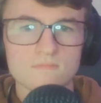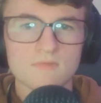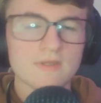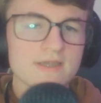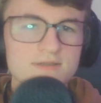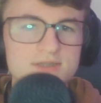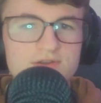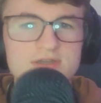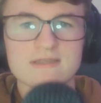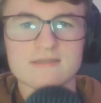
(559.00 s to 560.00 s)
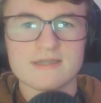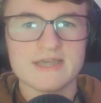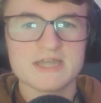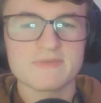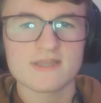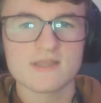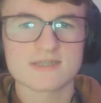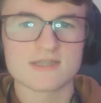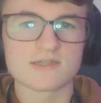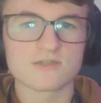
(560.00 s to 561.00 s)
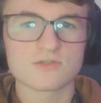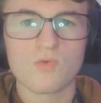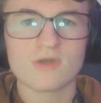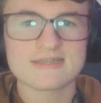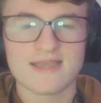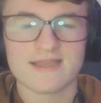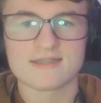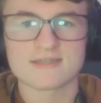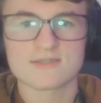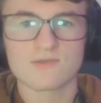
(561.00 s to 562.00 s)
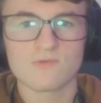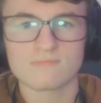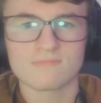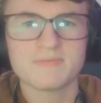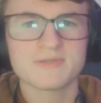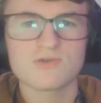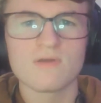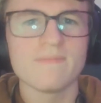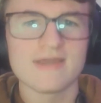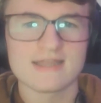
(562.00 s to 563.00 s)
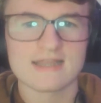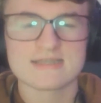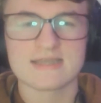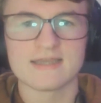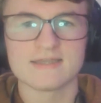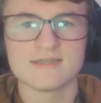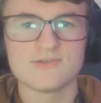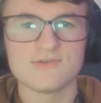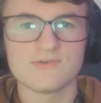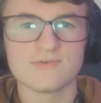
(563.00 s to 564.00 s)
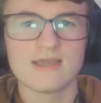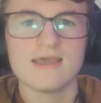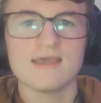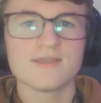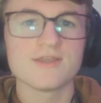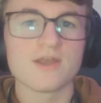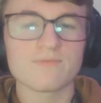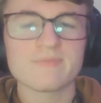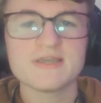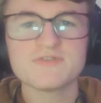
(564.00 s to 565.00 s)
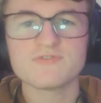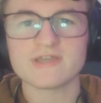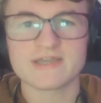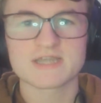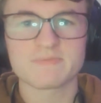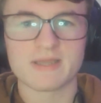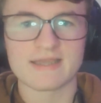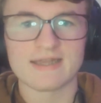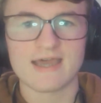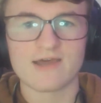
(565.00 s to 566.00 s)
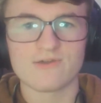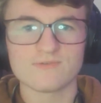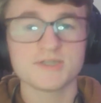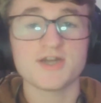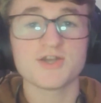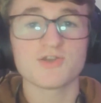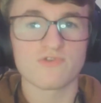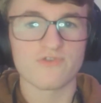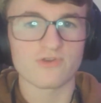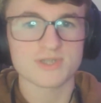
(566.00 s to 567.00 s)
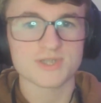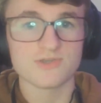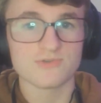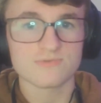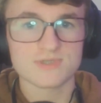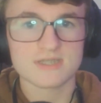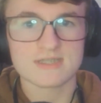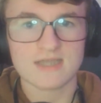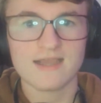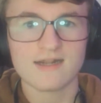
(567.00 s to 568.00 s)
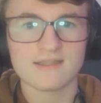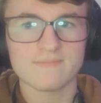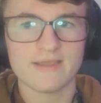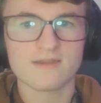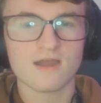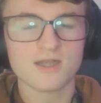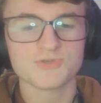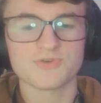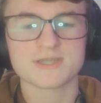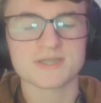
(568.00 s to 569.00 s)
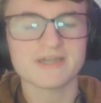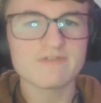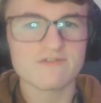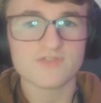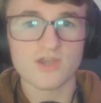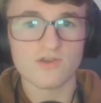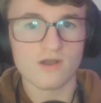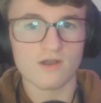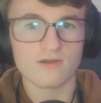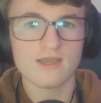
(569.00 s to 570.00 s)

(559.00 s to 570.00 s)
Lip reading: Like, seriously, it takes me less than 20 seconds, or up to a minute, let's say, to, peacefully explain how gender refers to societally made constructs, and even if there are